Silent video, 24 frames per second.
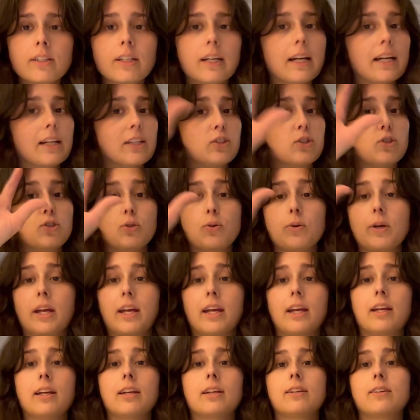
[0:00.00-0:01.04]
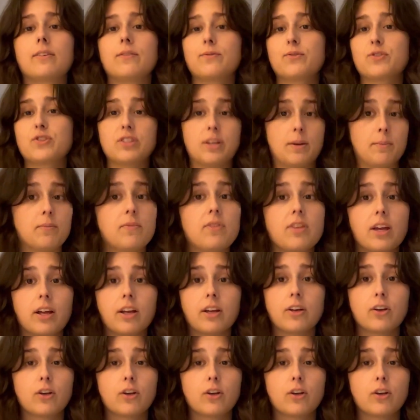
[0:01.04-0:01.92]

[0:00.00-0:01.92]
is doing something